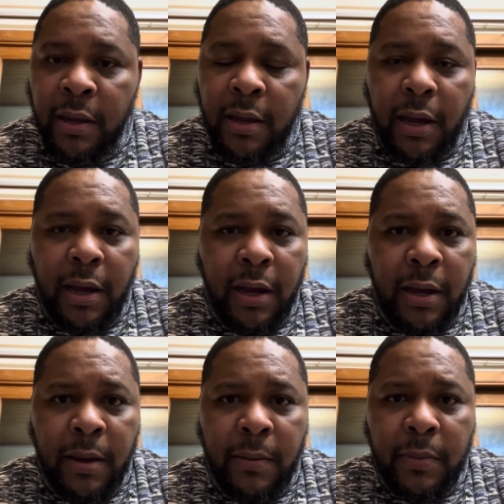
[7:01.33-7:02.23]

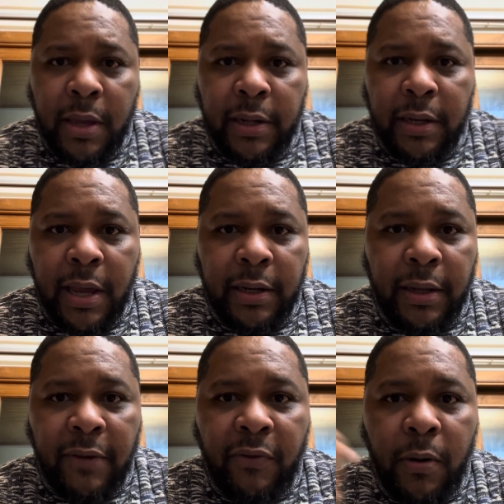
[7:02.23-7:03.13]
and the
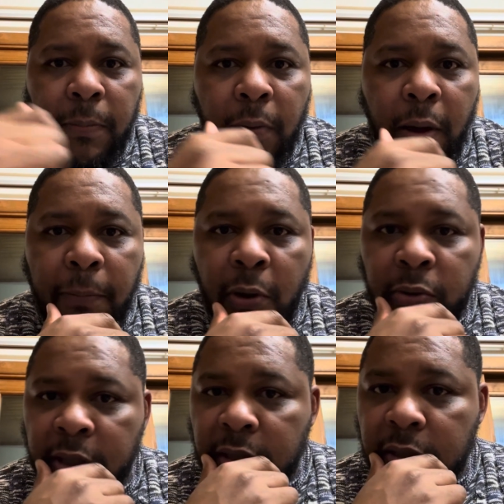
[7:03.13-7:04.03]
other
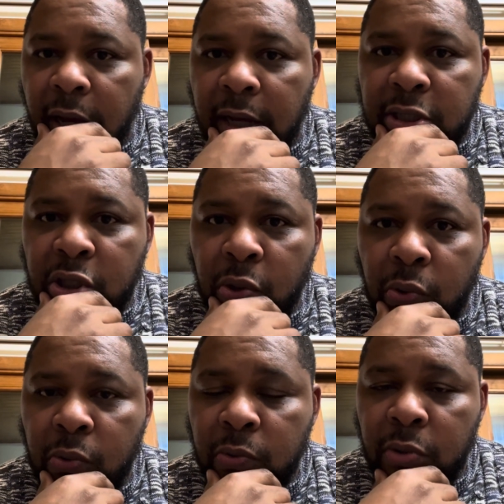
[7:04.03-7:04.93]
opponent 2.
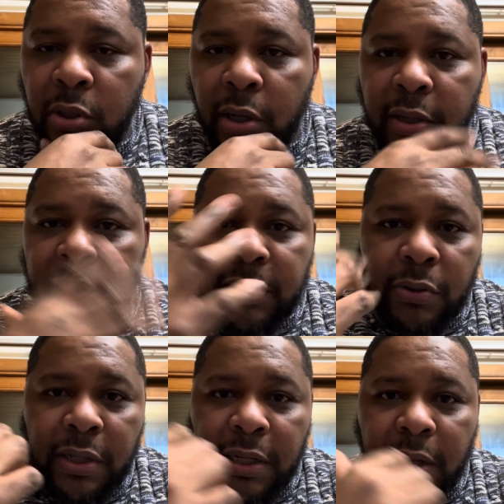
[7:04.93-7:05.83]
There's
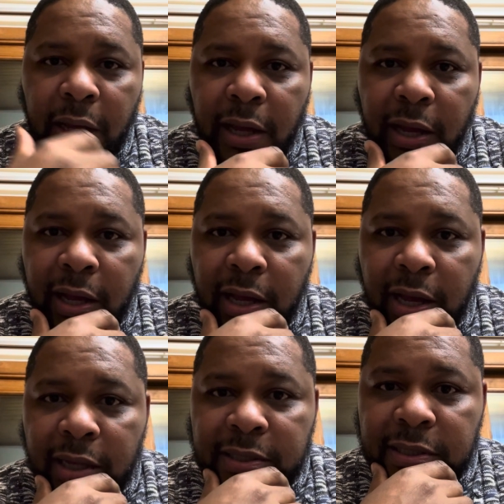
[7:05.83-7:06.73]
only
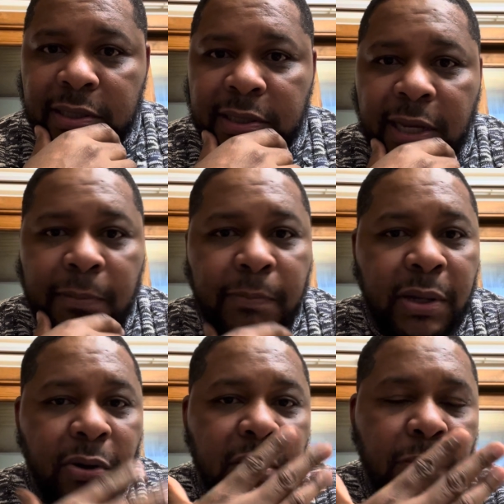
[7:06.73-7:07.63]
a 10
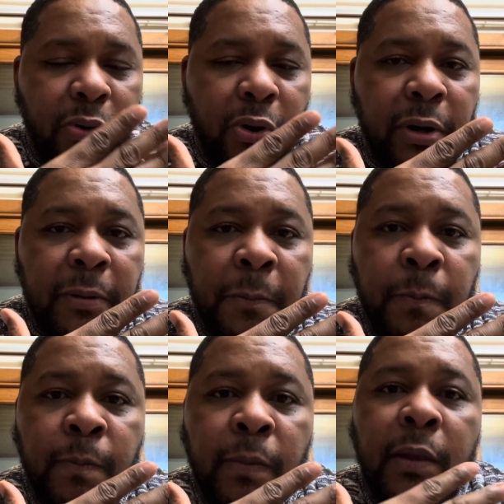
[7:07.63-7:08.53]
bid on the board.
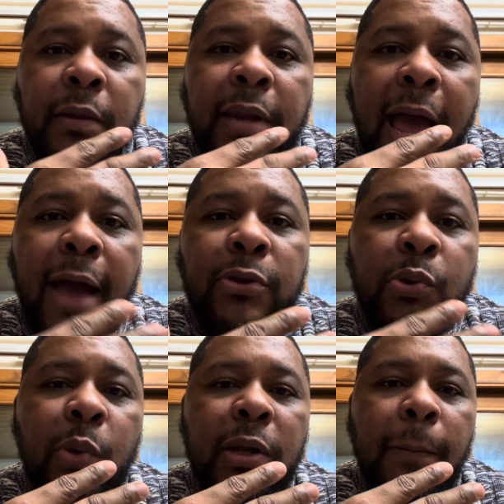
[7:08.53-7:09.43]
Now you
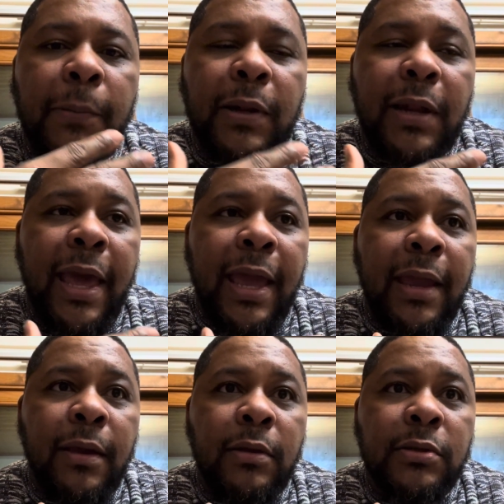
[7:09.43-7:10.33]
want to
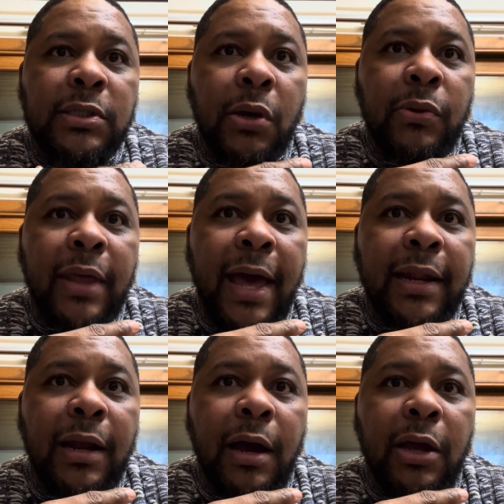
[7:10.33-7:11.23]
play so
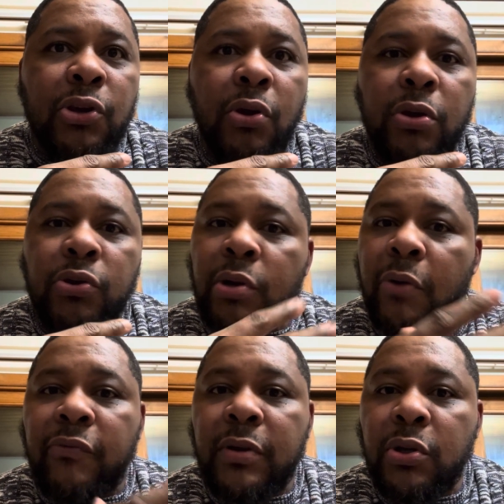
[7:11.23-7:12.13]
that
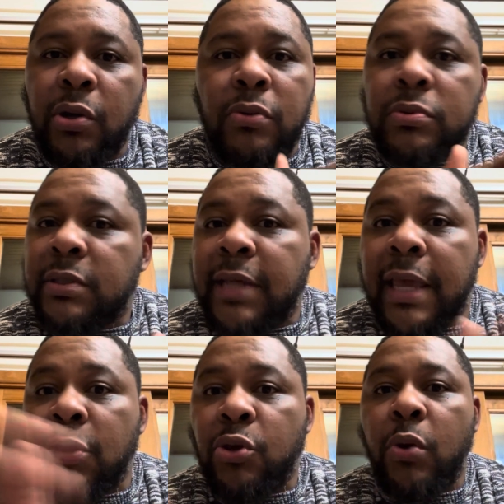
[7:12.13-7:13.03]

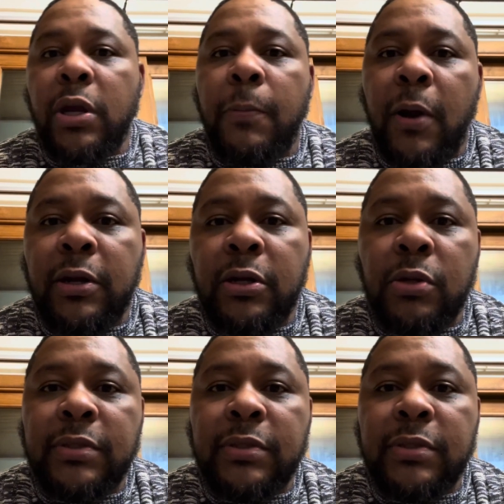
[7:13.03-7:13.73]
you or your partner don't